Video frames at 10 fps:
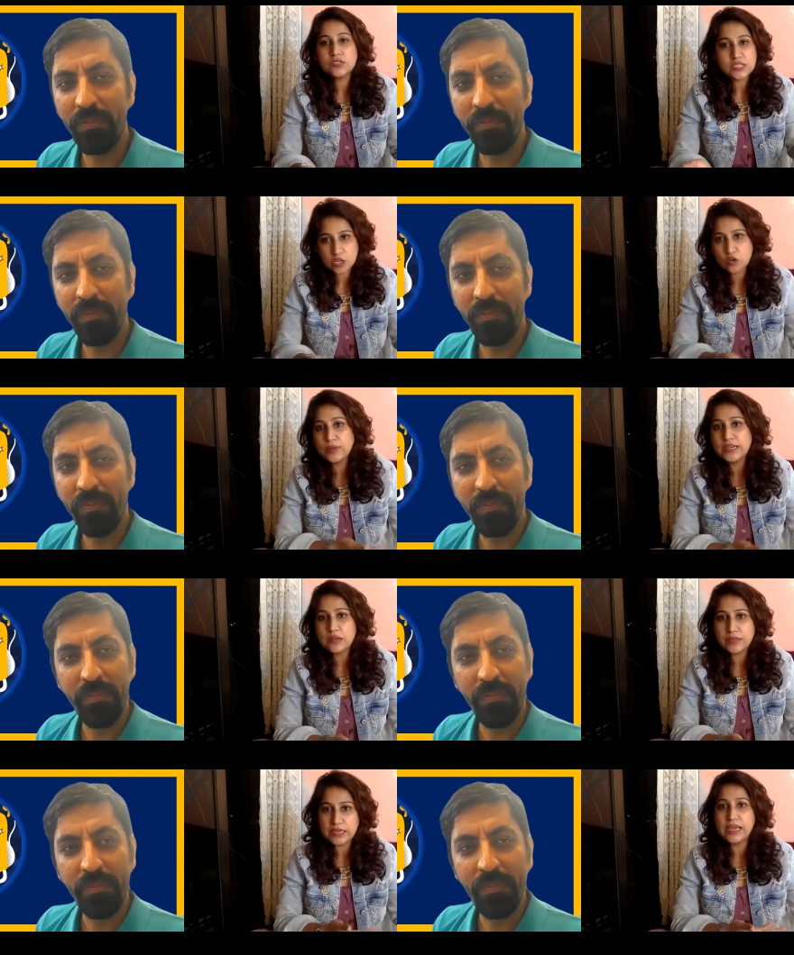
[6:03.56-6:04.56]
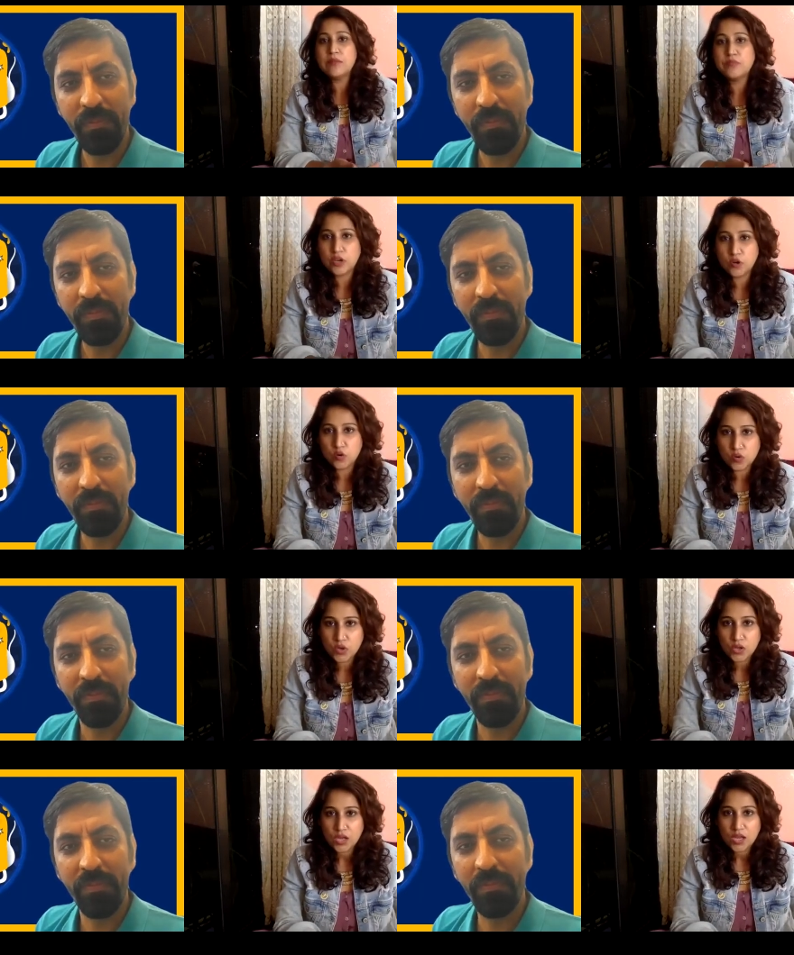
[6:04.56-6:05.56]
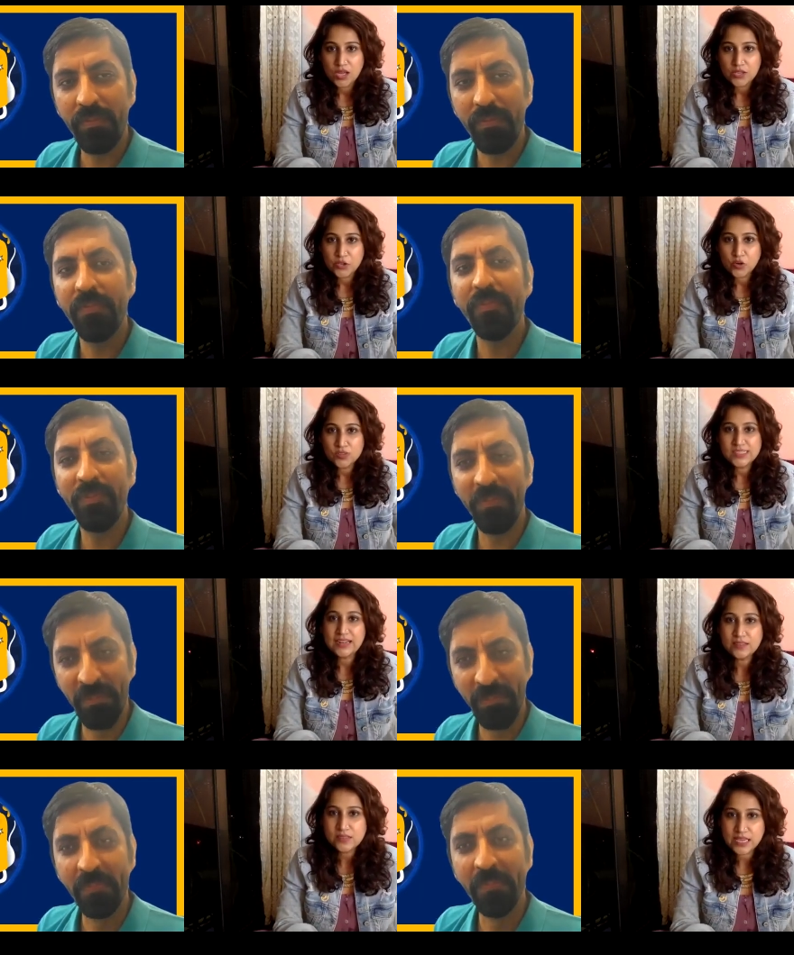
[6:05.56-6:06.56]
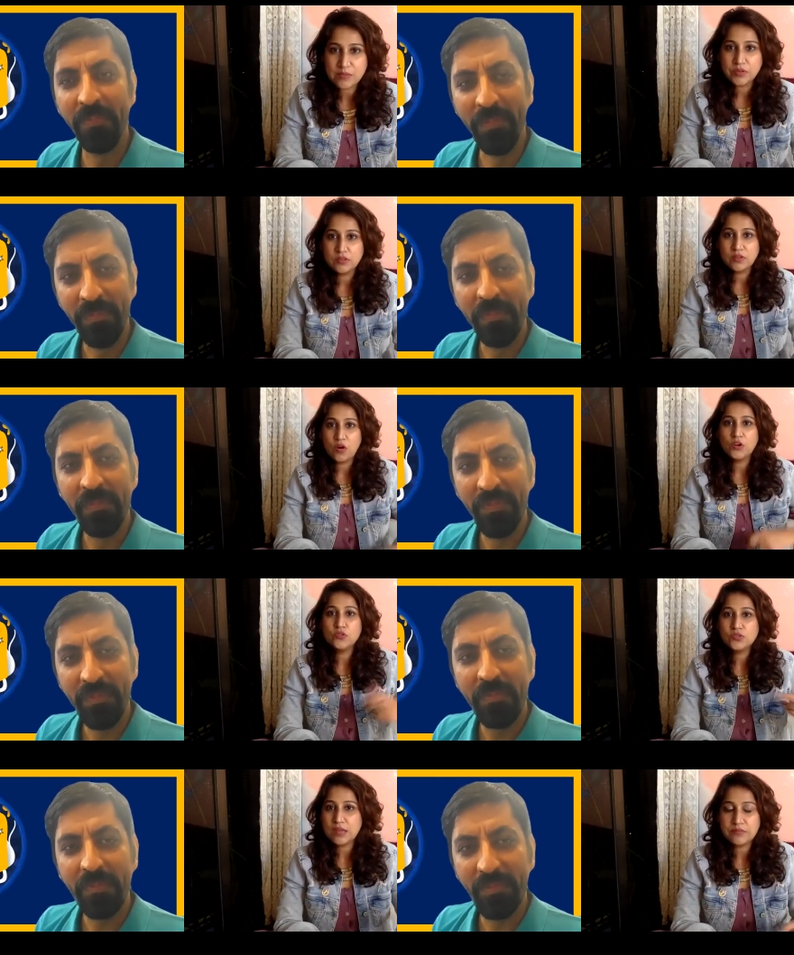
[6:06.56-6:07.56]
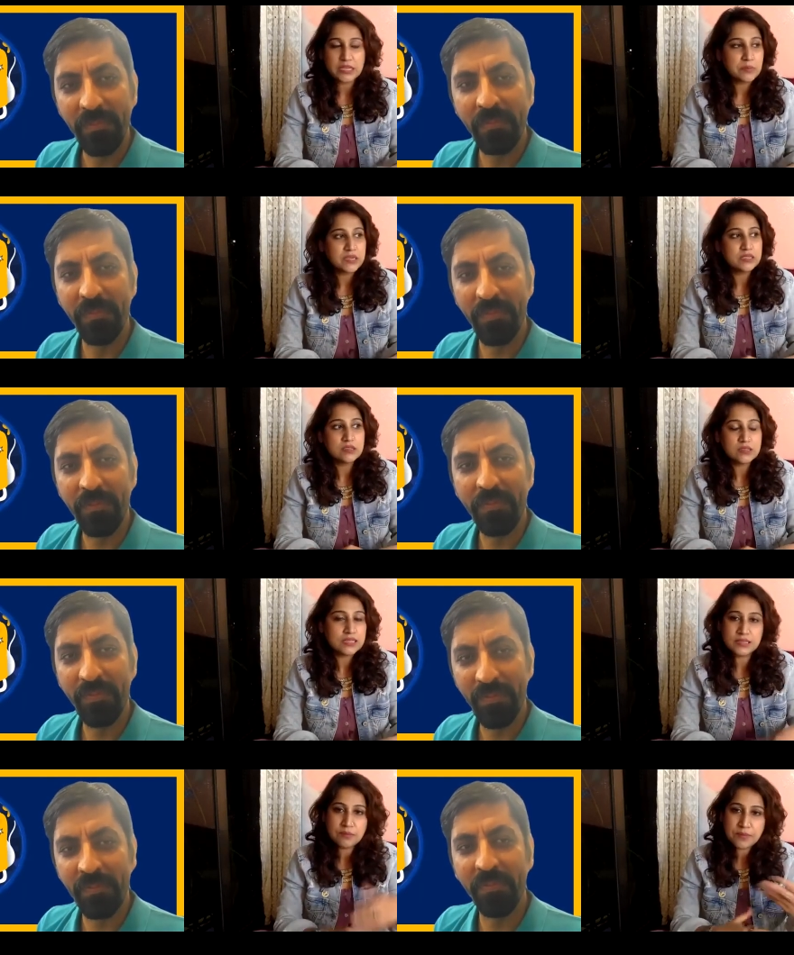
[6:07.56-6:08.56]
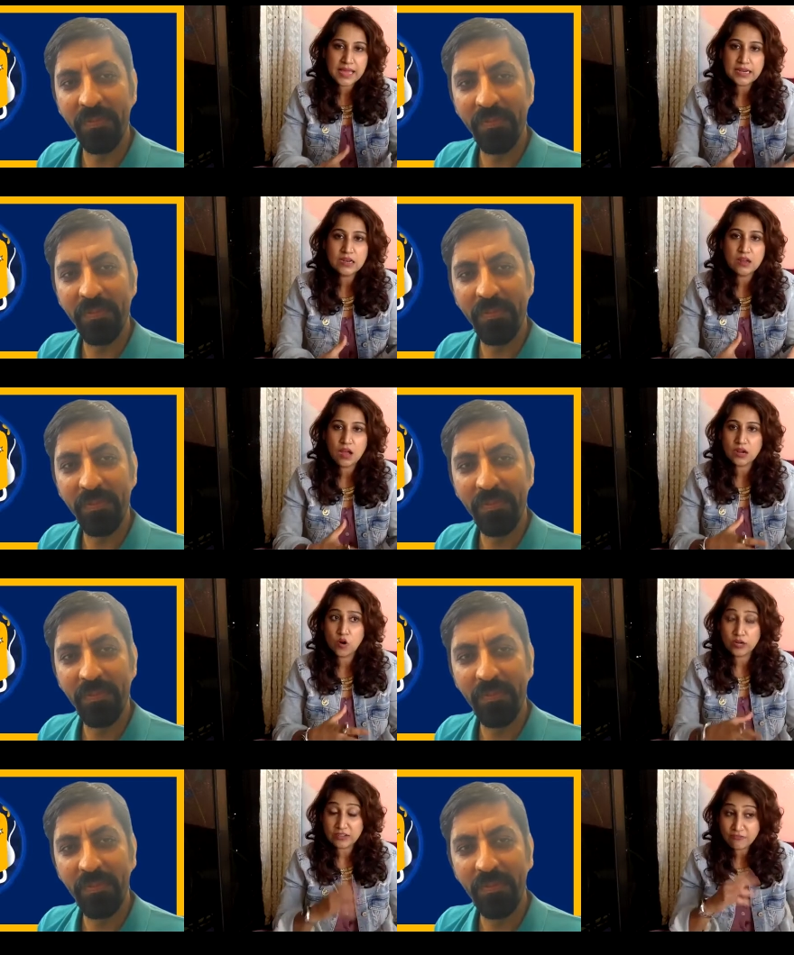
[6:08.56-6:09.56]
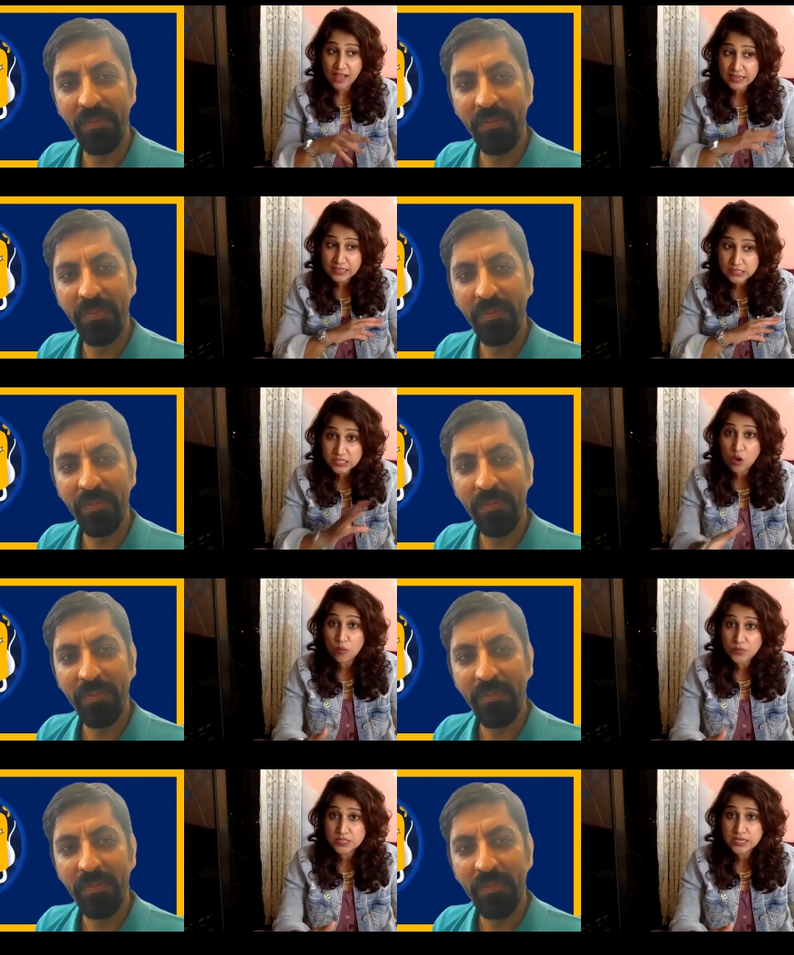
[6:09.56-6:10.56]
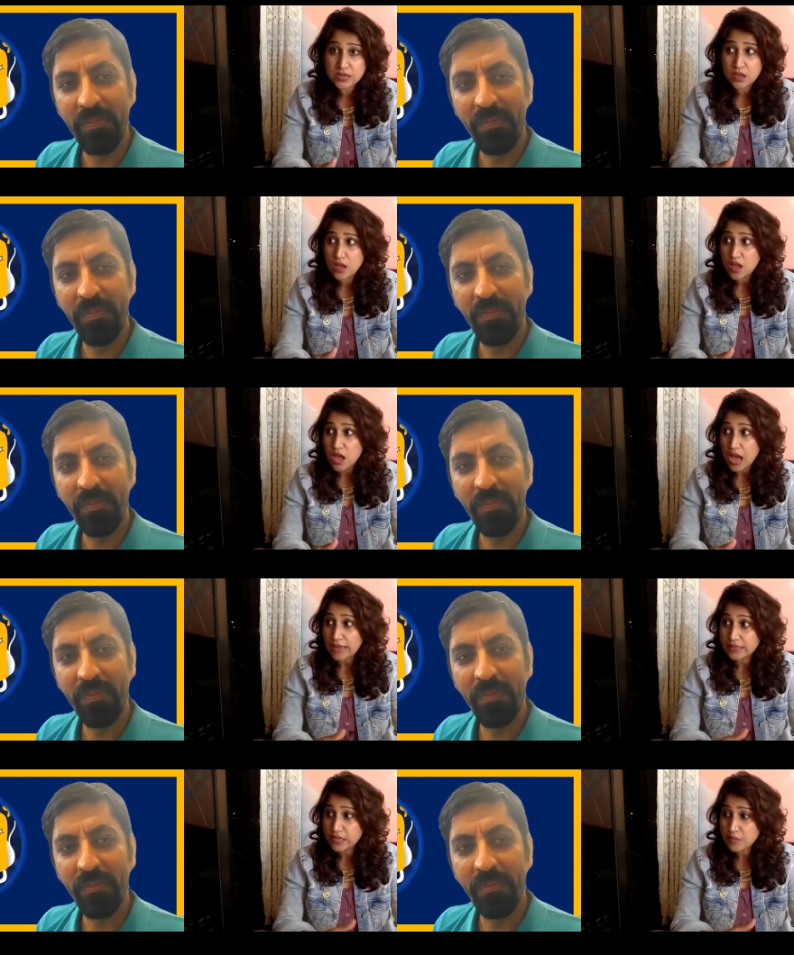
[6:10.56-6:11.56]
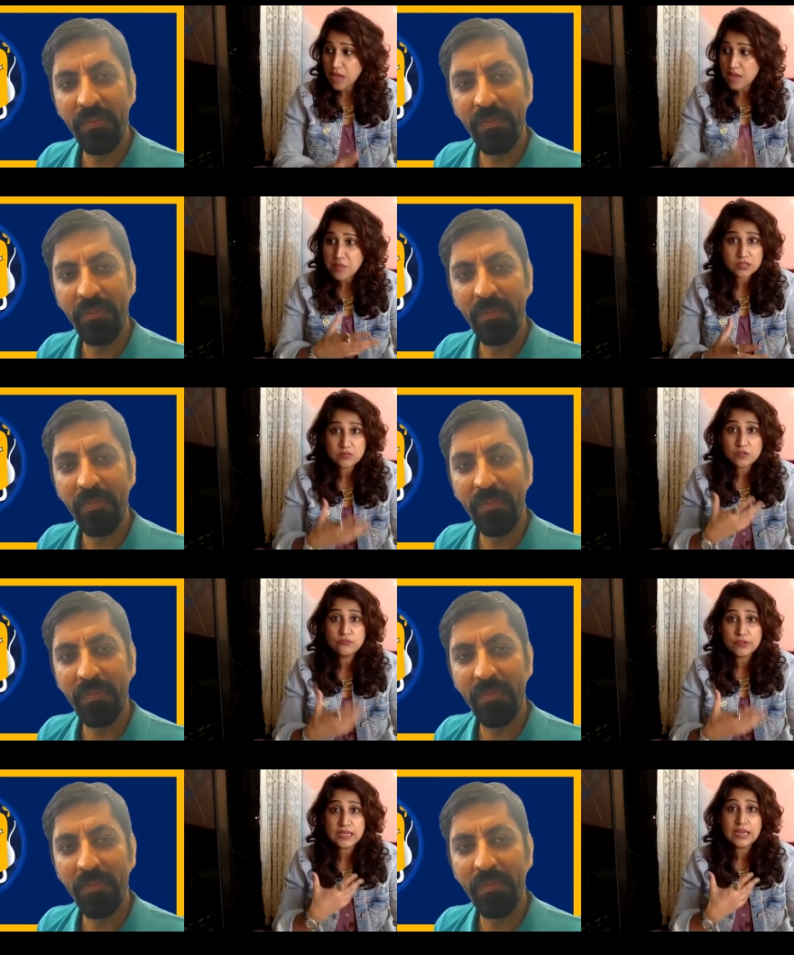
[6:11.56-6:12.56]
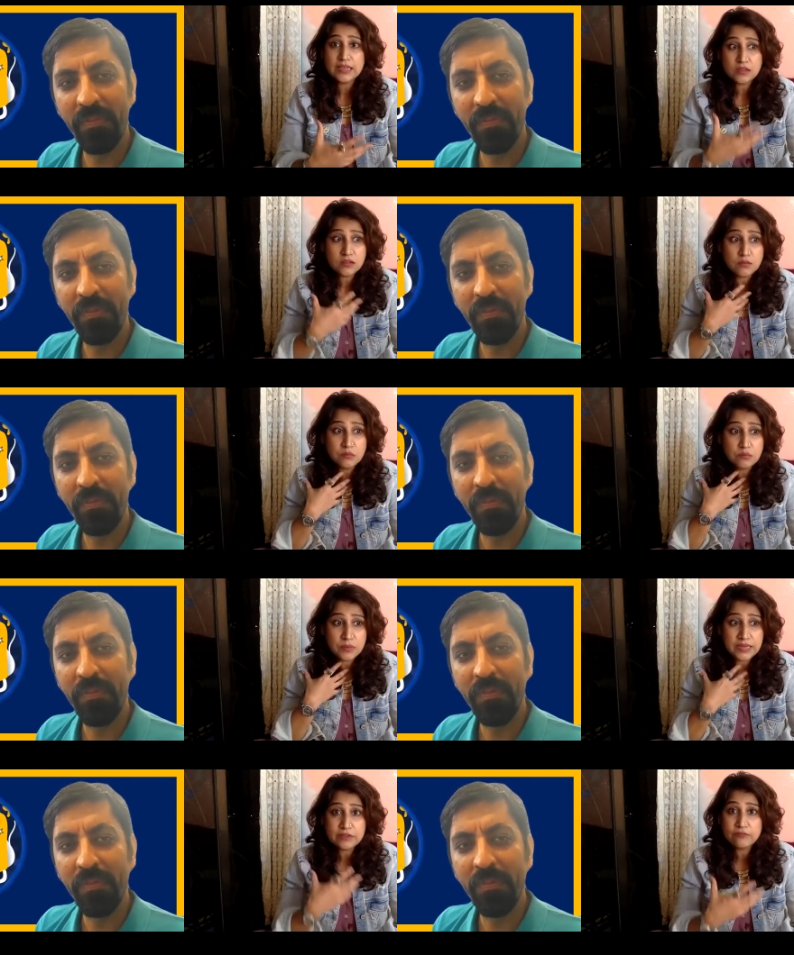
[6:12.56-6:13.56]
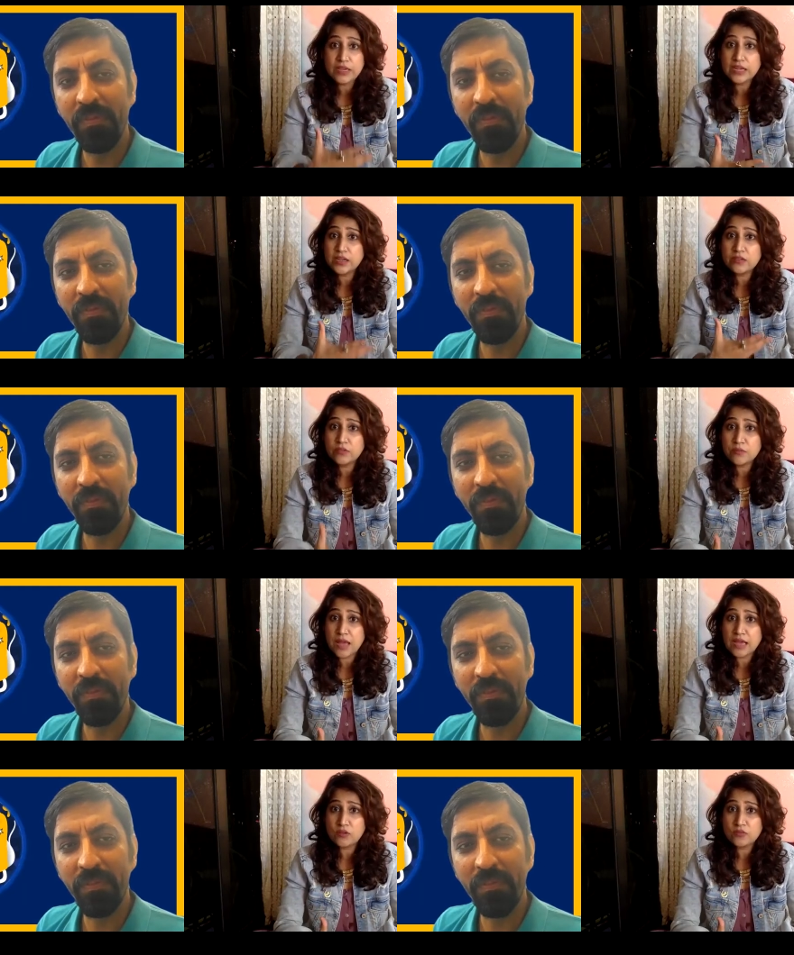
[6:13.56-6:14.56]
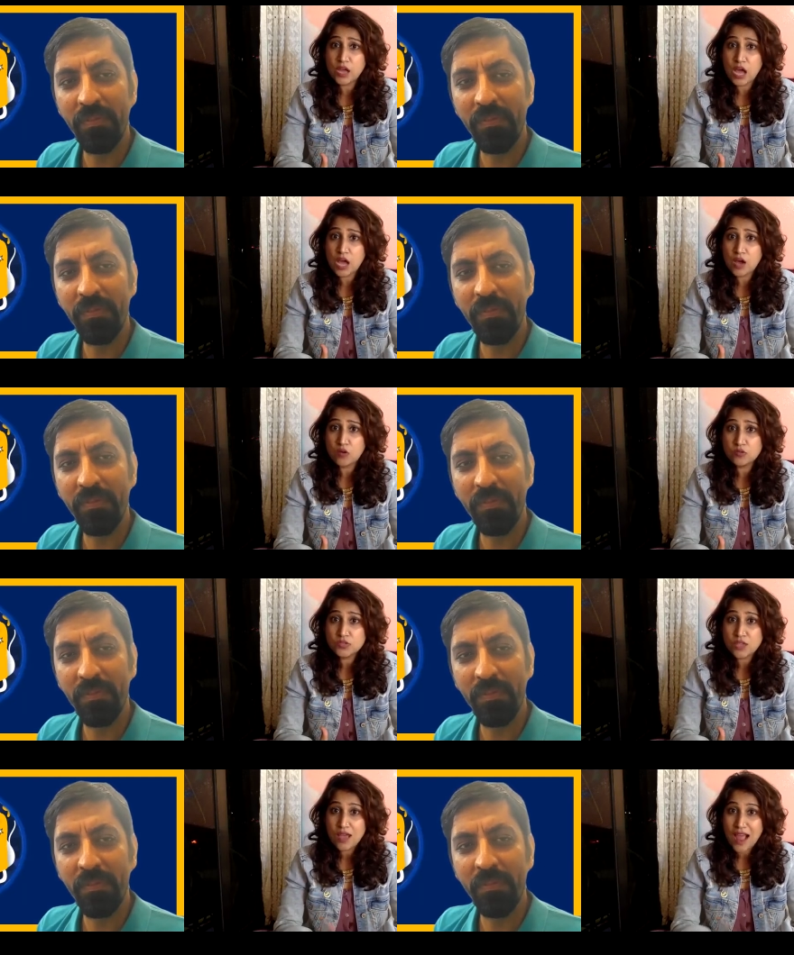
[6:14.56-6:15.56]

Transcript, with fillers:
Speaker 1: to say, Chalo beta, mere help karo, you know, set the table or do something. Mm. But, hmm. the mm. men are not. In fact, it's the opposite. I think my mother would feel like a complete failure if the man of the house